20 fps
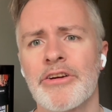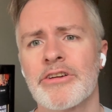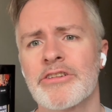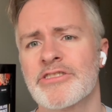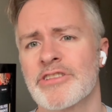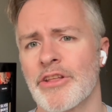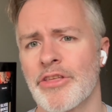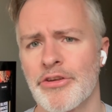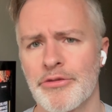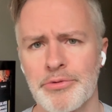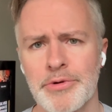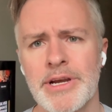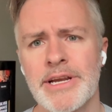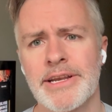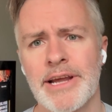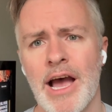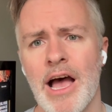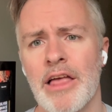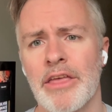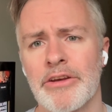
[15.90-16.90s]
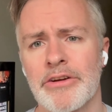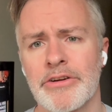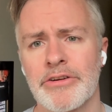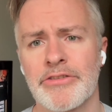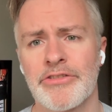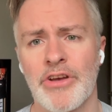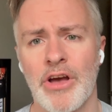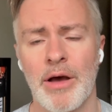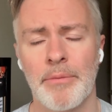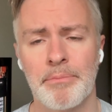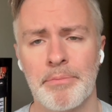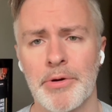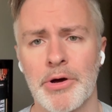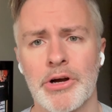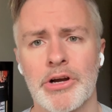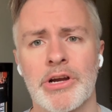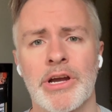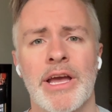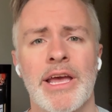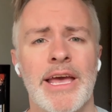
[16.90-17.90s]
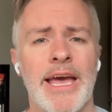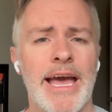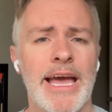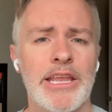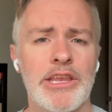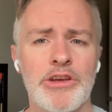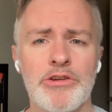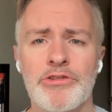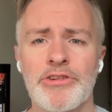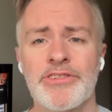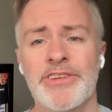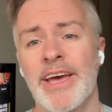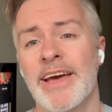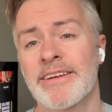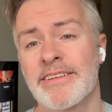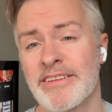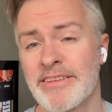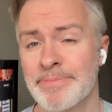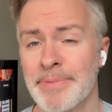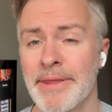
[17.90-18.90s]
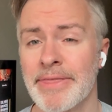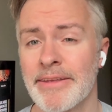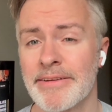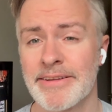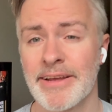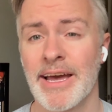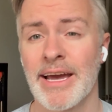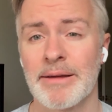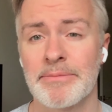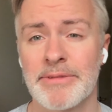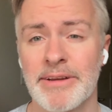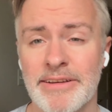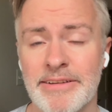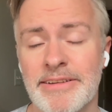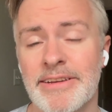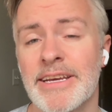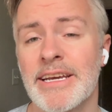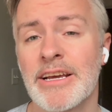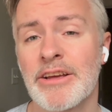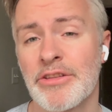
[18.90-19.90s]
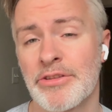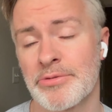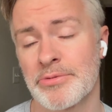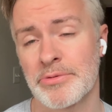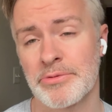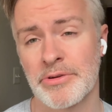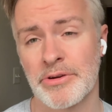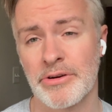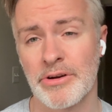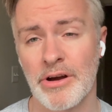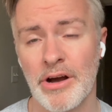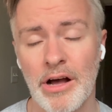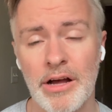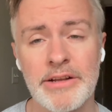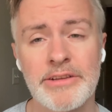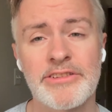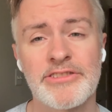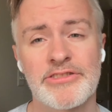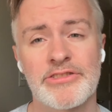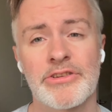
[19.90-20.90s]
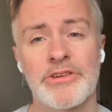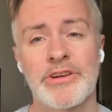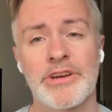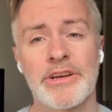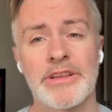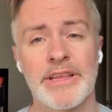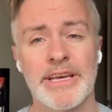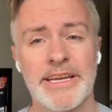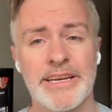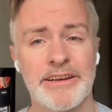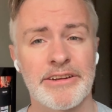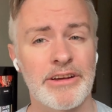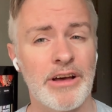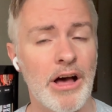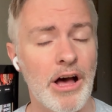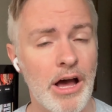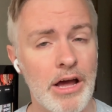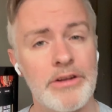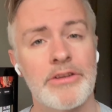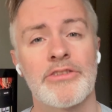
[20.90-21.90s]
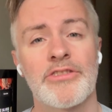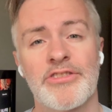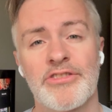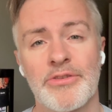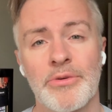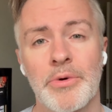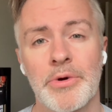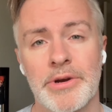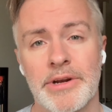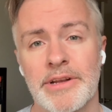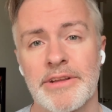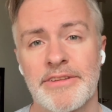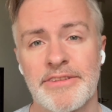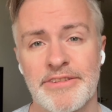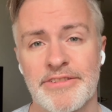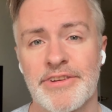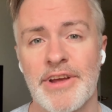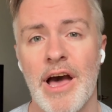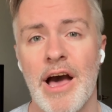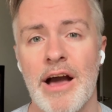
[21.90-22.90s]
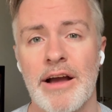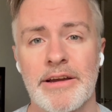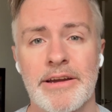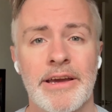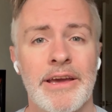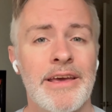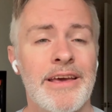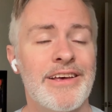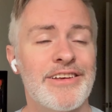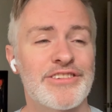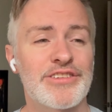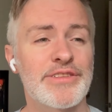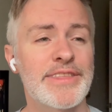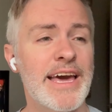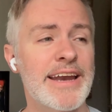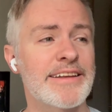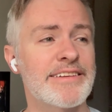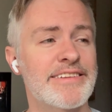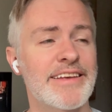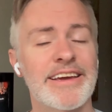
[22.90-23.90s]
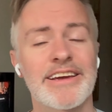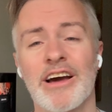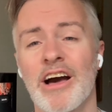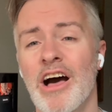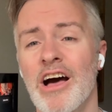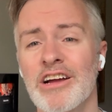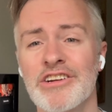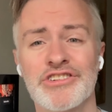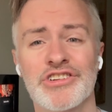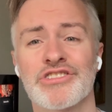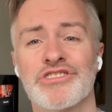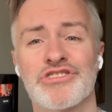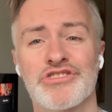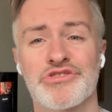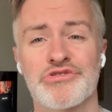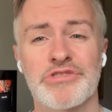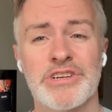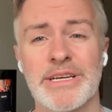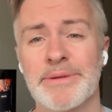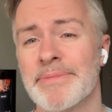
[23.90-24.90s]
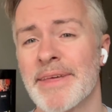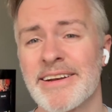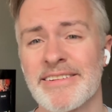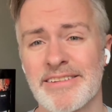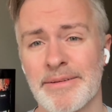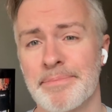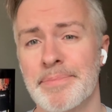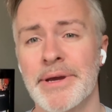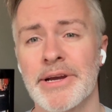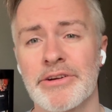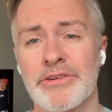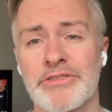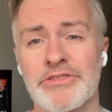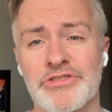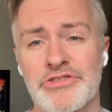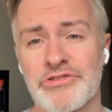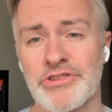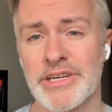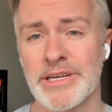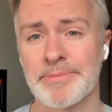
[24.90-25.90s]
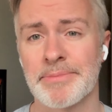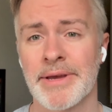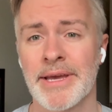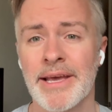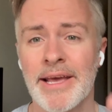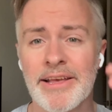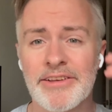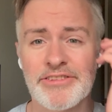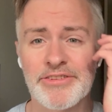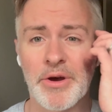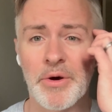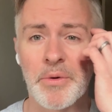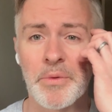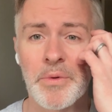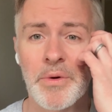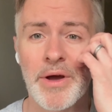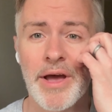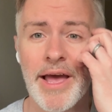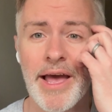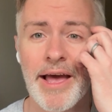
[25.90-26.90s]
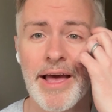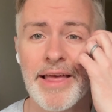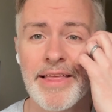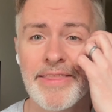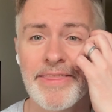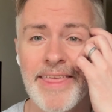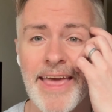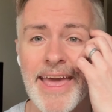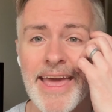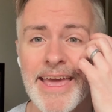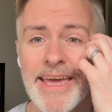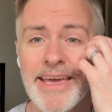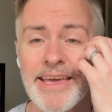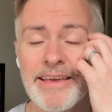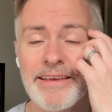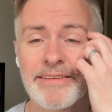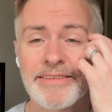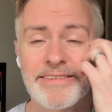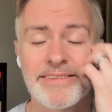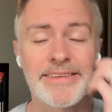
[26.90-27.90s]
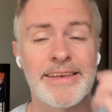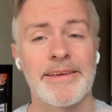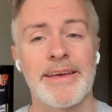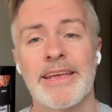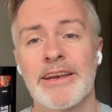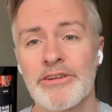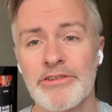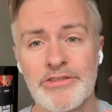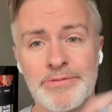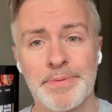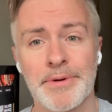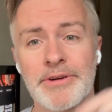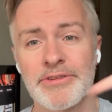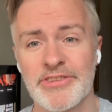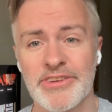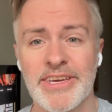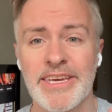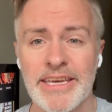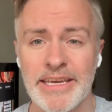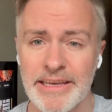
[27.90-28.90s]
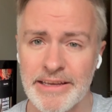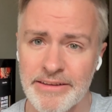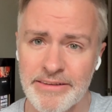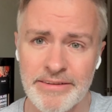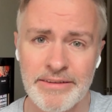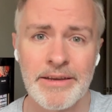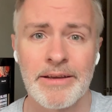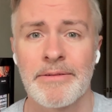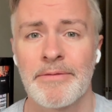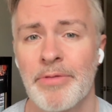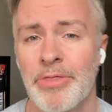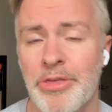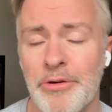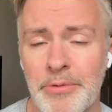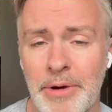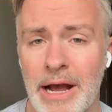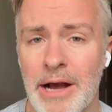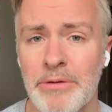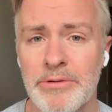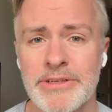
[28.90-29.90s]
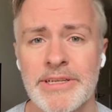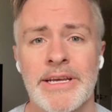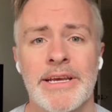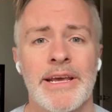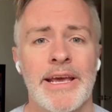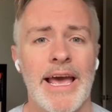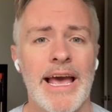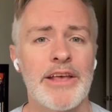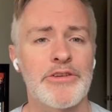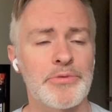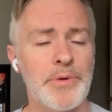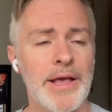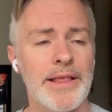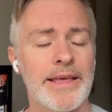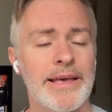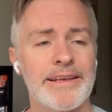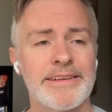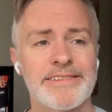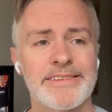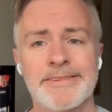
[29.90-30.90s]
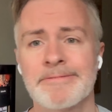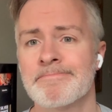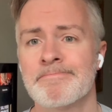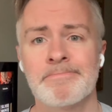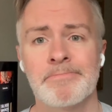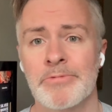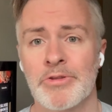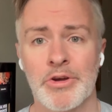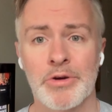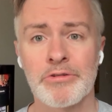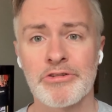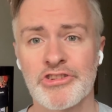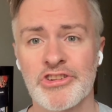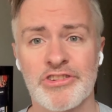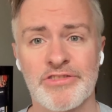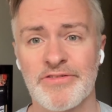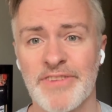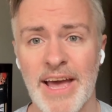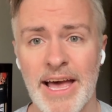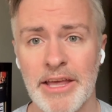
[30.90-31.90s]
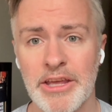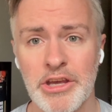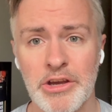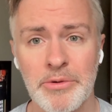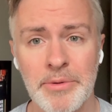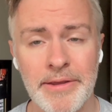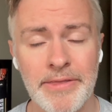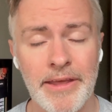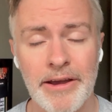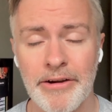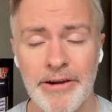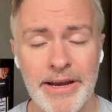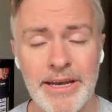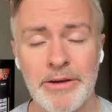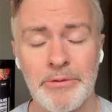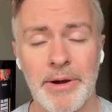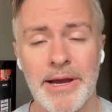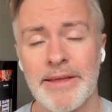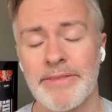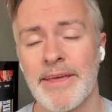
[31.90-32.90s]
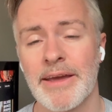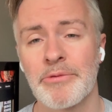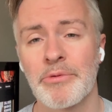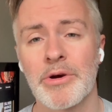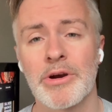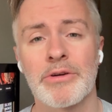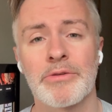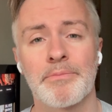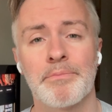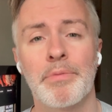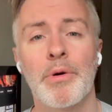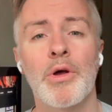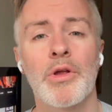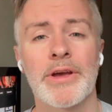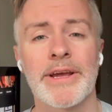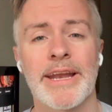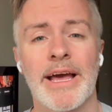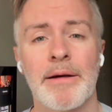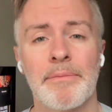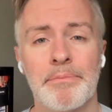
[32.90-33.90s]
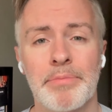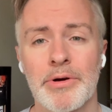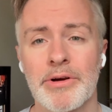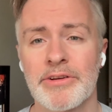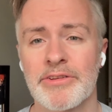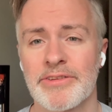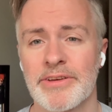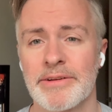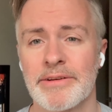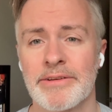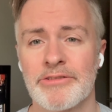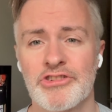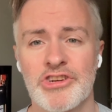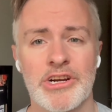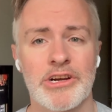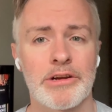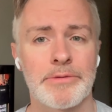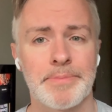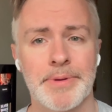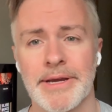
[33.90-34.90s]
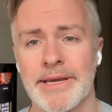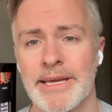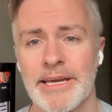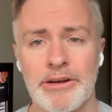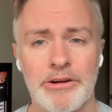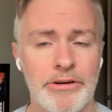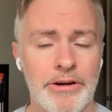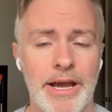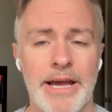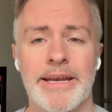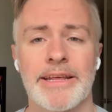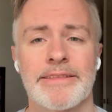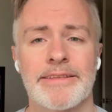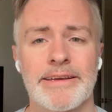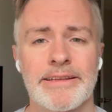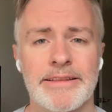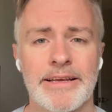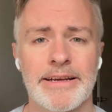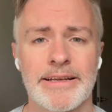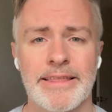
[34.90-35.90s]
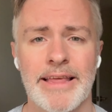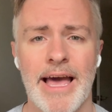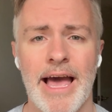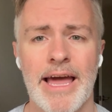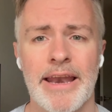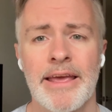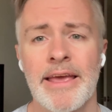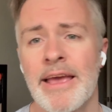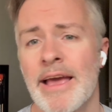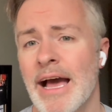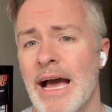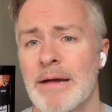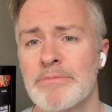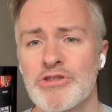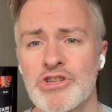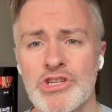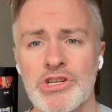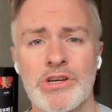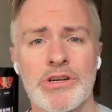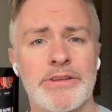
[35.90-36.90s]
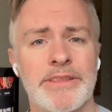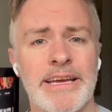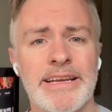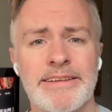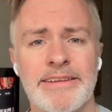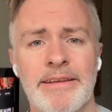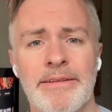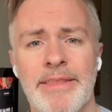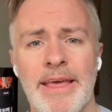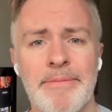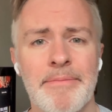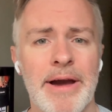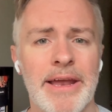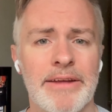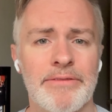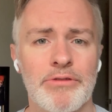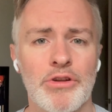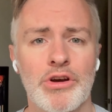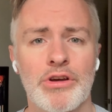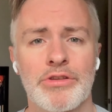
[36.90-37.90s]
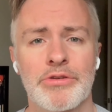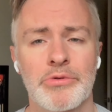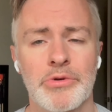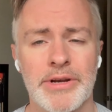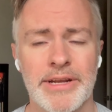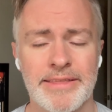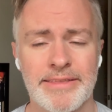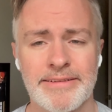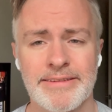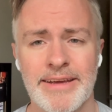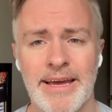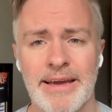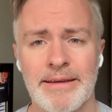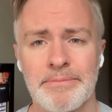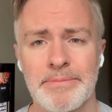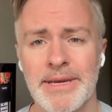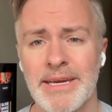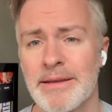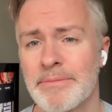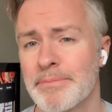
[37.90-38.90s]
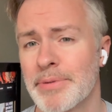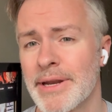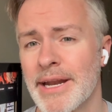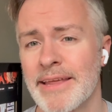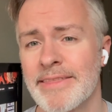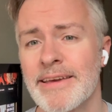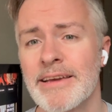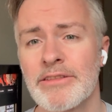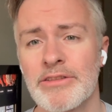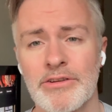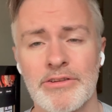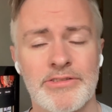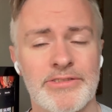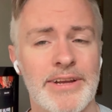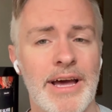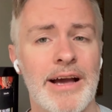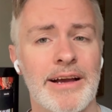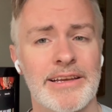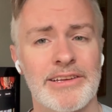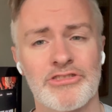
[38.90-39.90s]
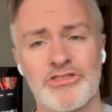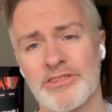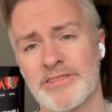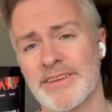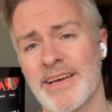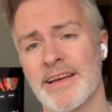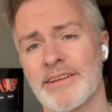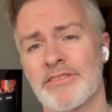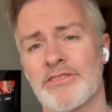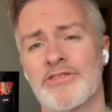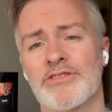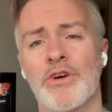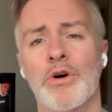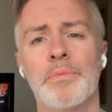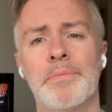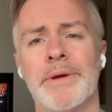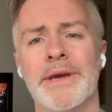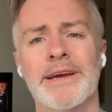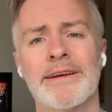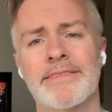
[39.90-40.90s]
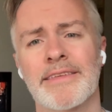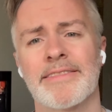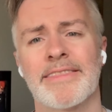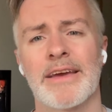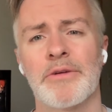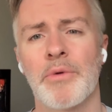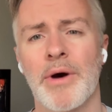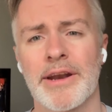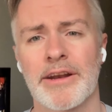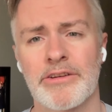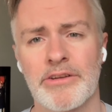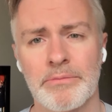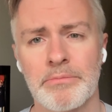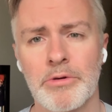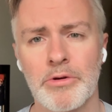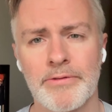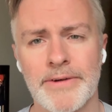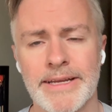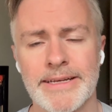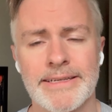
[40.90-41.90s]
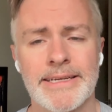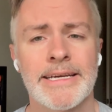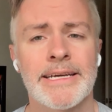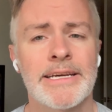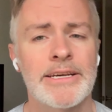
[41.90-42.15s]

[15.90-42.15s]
to $3 a book, and you just had to spend the time to dig through their uncirculated, unsorted stock. So that is like a hunter's dream. That is a picker's dream. So uh, they intersperse keys, throughout, as well as there was just value in there anyway. They weren't pulling out books and cherry picking or anything like that. I'm sure they, they might have looked through it at the time being, but I think their stock has just gotten so big that they wanted to move it.